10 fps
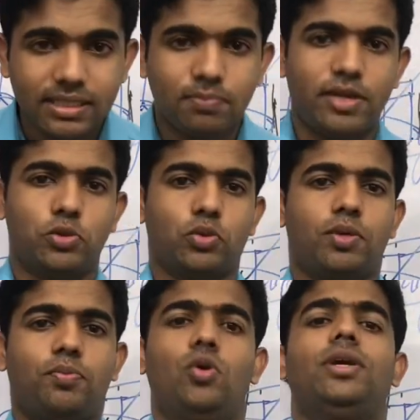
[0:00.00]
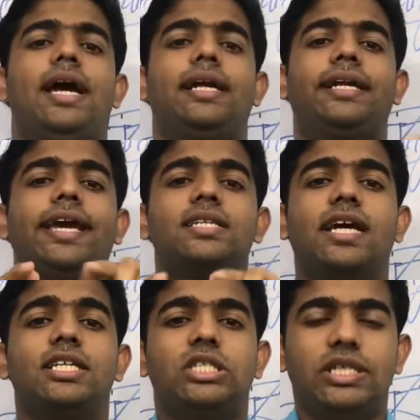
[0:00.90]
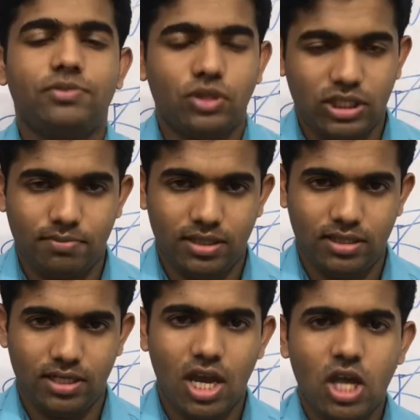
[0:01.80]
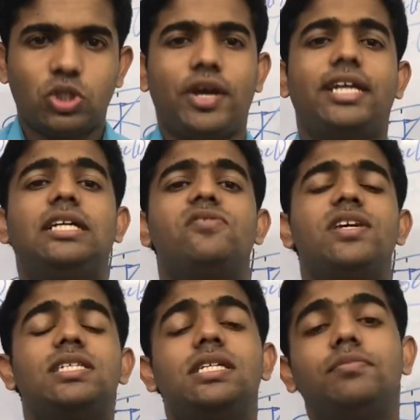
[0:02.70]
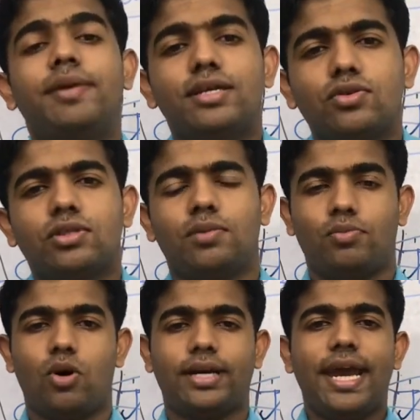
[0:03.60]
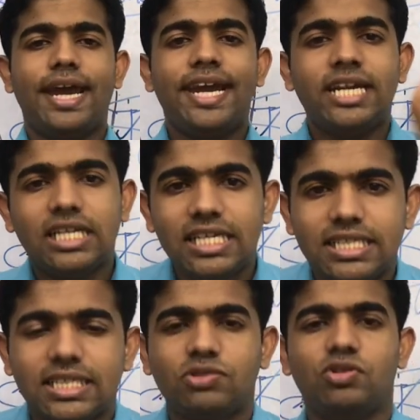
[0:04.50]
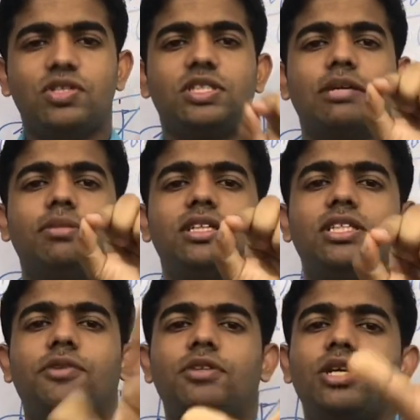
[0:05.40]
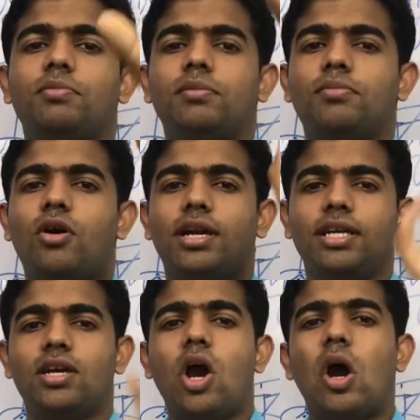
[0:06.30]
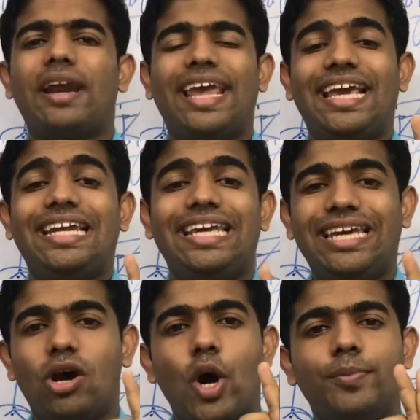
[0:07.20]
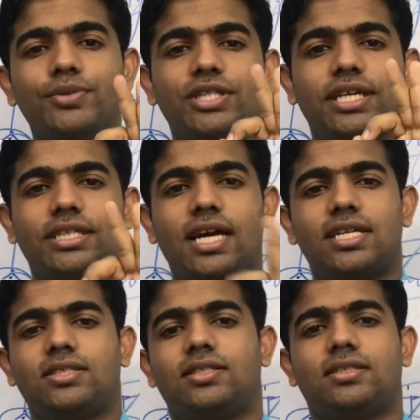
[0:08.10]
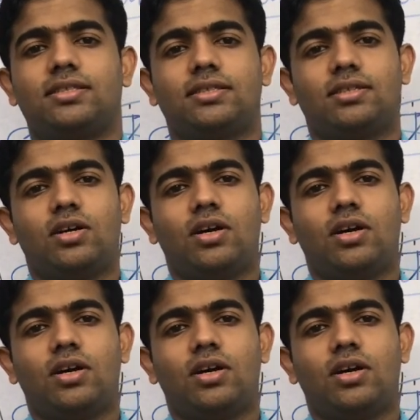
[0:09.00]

this base of support and hence achieve stability. So increasing base of support increases the stability of the human body or any object as